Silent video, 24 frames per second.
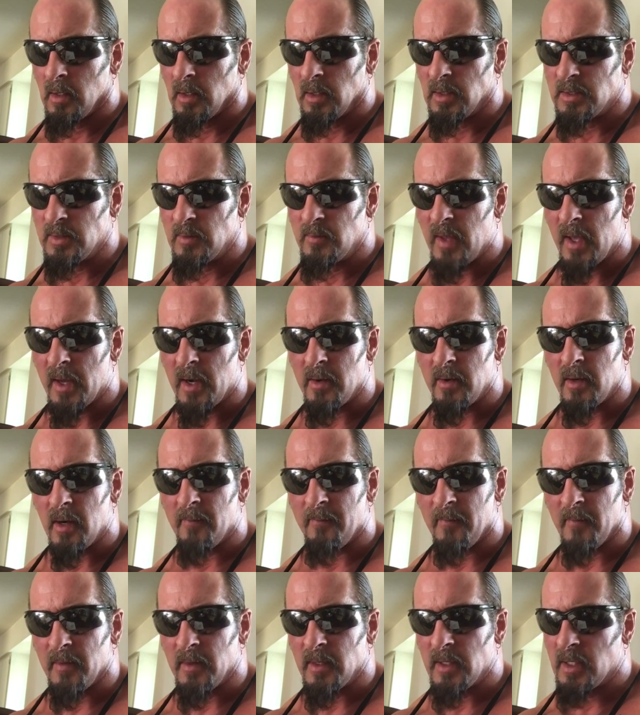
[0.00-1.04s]
You do that
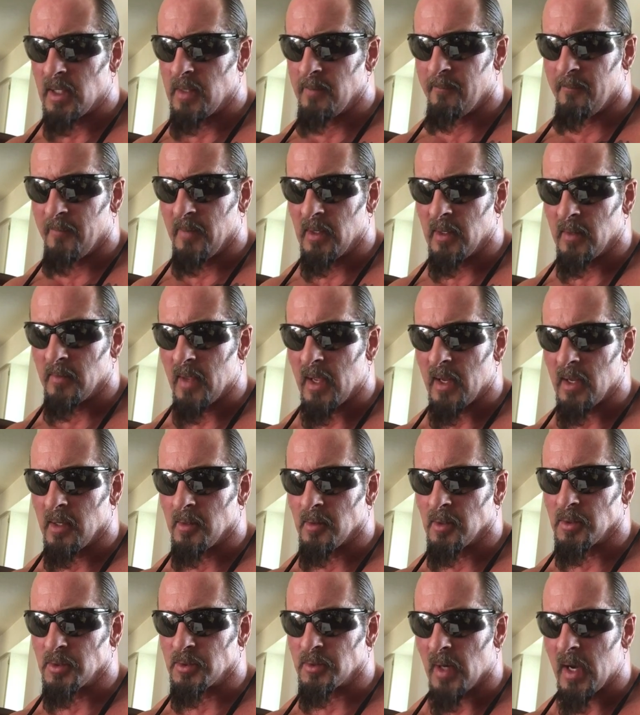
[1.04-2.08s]
enough and you keep feeding that
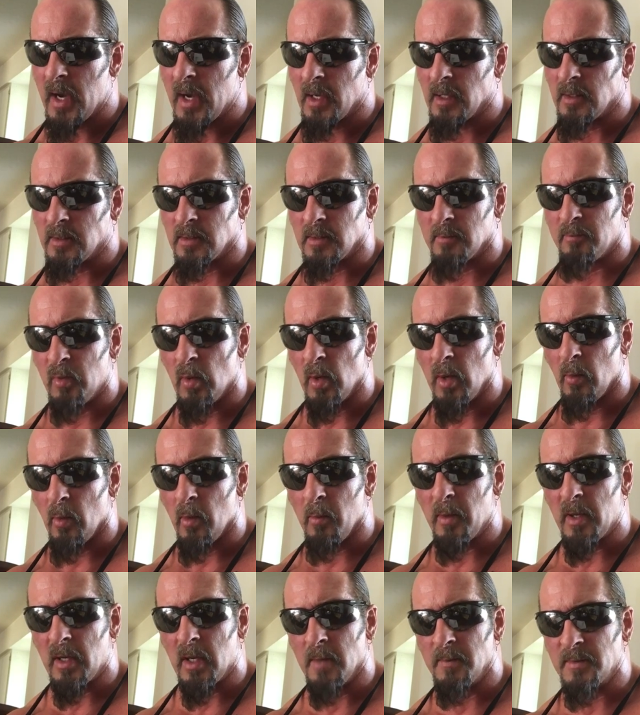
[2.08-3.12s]
inner dragon to the point where
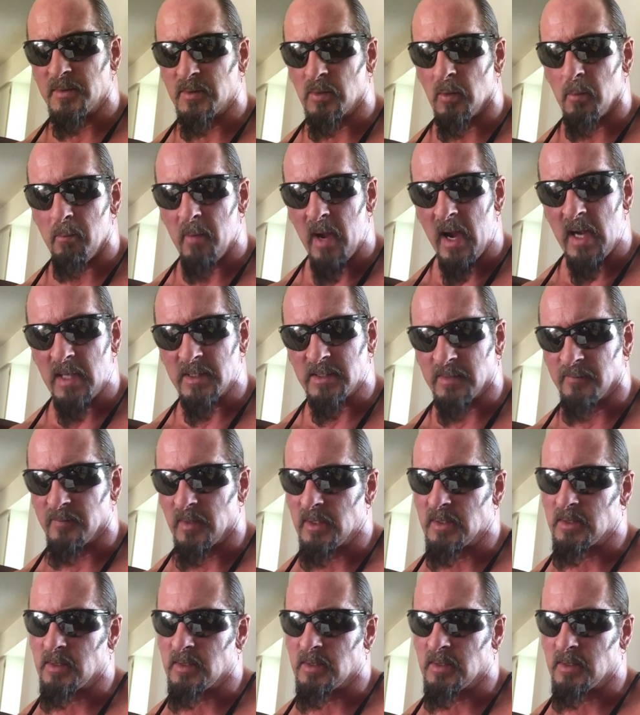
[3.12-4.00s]
it becomes so massive that